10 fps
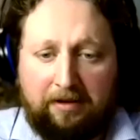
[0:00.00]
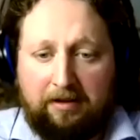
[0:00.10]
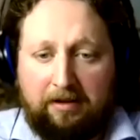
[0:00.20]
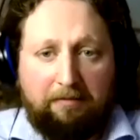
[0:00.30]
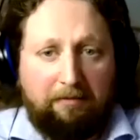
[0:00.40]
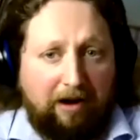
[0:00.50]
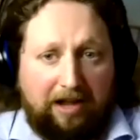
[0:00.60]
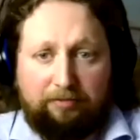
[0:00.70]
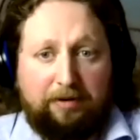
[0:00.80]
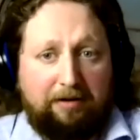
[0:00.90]
Whereas
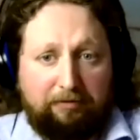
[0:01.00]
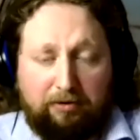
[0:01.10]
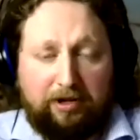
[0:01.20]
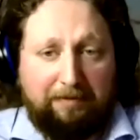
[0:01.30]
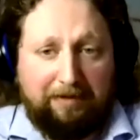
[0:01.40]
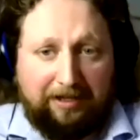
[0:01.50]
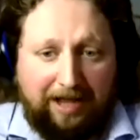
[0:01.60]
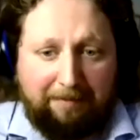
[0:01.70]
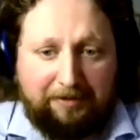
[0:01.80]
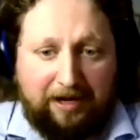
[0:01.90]
when I was working with a
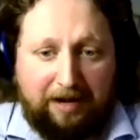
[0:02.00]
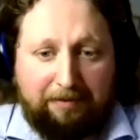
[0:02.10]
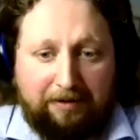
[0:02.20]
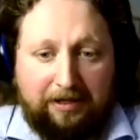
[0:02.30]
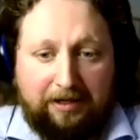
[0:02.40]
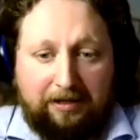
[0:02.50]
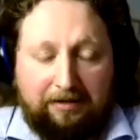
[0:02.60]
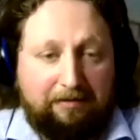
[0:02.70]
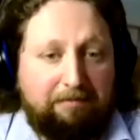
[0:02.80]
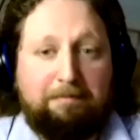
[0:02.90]
laptop,
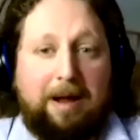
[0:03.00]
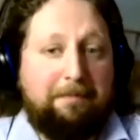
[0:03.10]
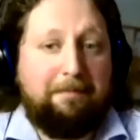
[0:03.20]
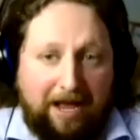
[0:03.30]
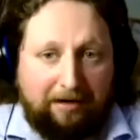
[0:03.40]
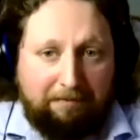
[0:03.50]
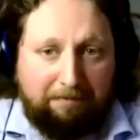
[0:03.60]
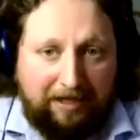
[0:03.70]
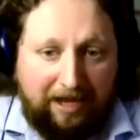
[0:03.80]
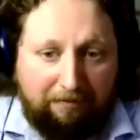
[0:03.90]
my bed
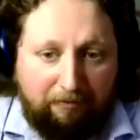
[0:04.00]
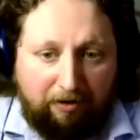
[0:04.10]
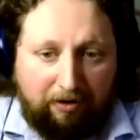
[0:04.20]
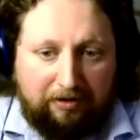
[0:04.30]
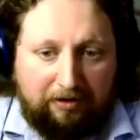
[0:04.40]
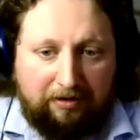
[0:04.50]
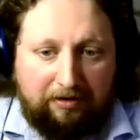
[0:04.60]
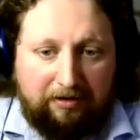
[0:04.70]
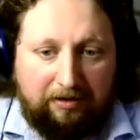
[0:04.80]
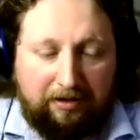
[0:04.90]
became work.
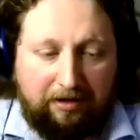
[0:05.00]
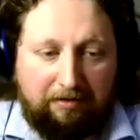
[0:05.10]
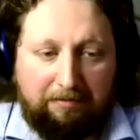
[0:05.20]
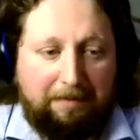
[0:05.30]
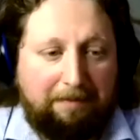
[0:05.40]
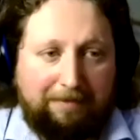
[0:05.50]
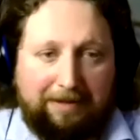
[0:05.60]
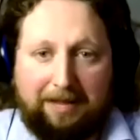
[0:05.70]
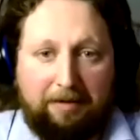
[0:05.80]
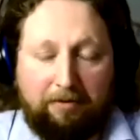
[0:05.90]
My bed
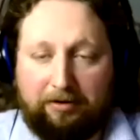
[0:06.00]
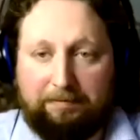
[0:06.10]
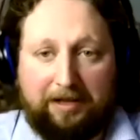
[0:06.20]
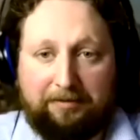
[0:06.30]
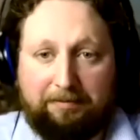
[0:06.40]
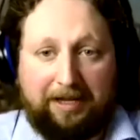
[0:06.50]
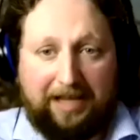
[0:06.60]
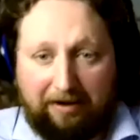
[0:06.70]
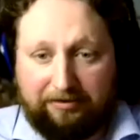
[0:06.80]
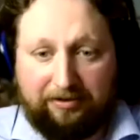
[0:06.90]
became a workspace. My
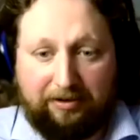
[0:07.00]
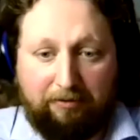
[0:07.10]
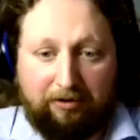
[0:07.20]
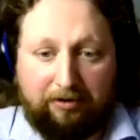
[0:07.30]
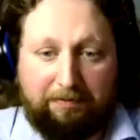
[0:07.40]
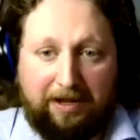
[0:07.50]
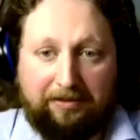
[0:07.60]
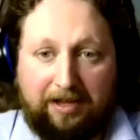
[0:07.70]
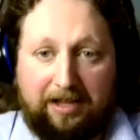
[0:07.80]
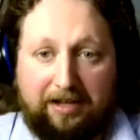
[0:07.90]
couch is a workspace.
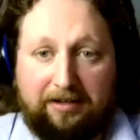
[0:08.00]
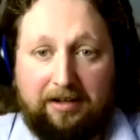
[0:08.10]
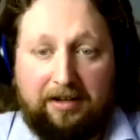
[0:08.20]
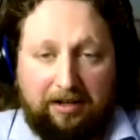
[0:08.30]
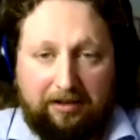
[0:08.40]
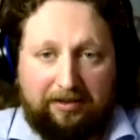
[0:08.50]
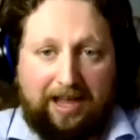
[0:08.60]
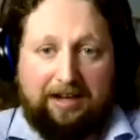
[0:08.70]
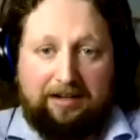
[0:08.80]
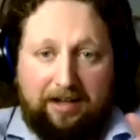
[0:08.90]
And that
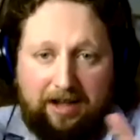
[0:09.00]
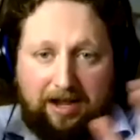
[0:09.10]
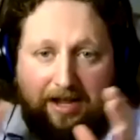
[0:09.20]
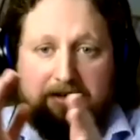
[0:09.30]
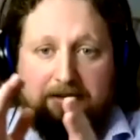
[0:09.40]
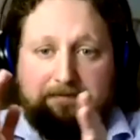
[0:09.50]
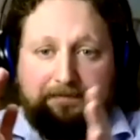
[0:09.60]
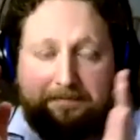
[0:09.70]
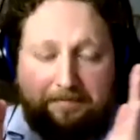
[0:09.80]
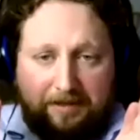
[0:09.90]
line
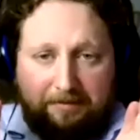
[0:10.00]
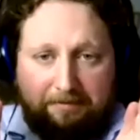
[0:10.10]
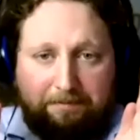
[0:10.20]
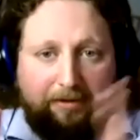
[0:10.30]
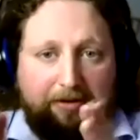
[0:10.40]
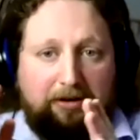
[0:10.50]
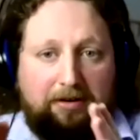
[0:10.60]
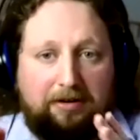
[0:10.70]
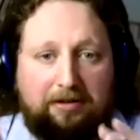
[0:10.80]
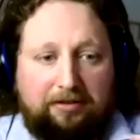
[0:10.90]

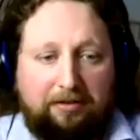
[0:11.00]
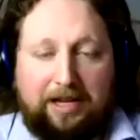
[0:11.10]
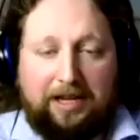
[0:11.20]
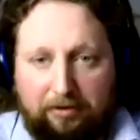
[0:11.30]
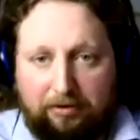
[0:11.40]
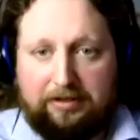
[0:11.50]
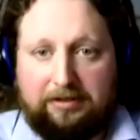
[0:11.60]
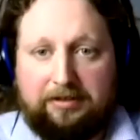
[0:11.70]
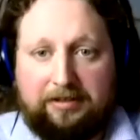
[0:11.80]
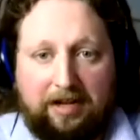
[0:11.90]
blurred, so I
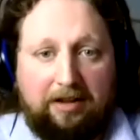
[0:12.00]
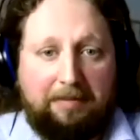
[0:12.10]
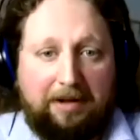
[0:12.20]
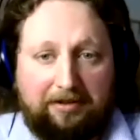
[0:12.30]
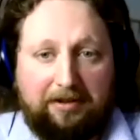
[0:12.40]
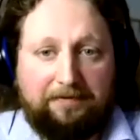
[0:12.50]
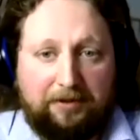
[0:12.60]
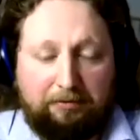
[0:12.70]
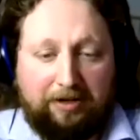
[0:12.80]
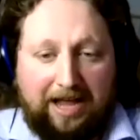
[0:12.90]
couldn't tell myself to
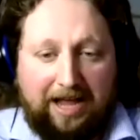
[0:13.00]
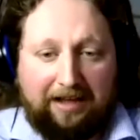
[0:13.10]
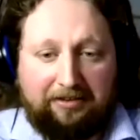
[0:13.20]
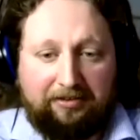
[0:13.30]
relax,